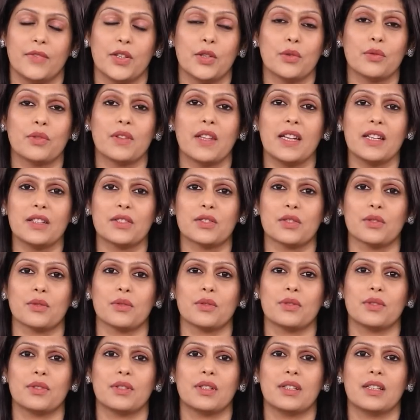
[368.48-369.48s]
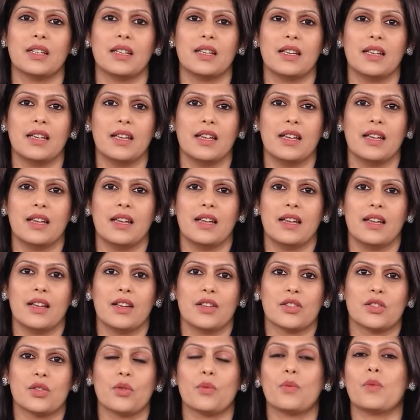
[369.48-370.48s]
We don't think so.
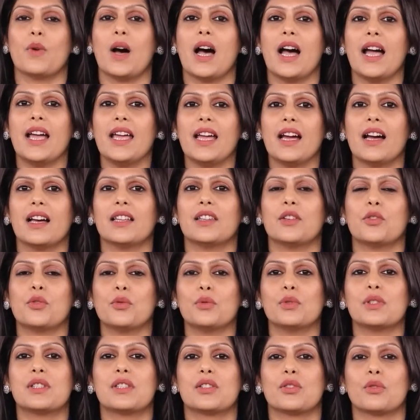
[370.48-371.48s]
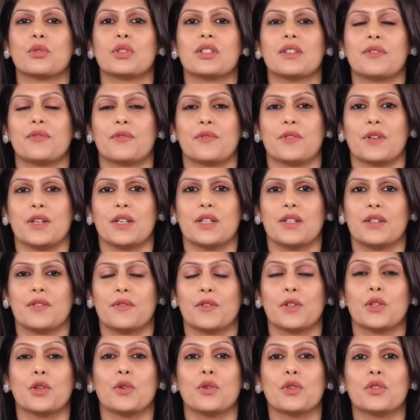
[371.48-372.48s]
So why are the rules so
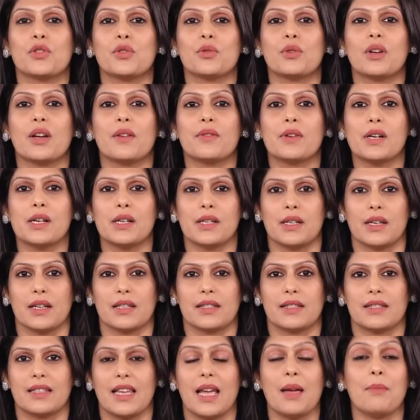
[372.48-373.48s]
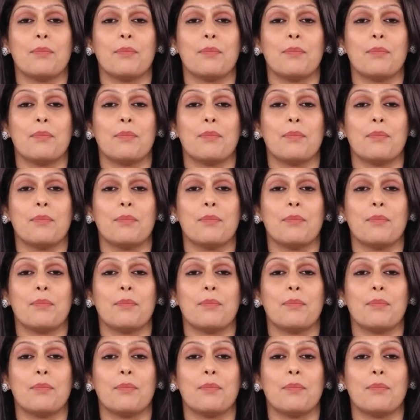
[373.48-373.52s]
different for those who govern us?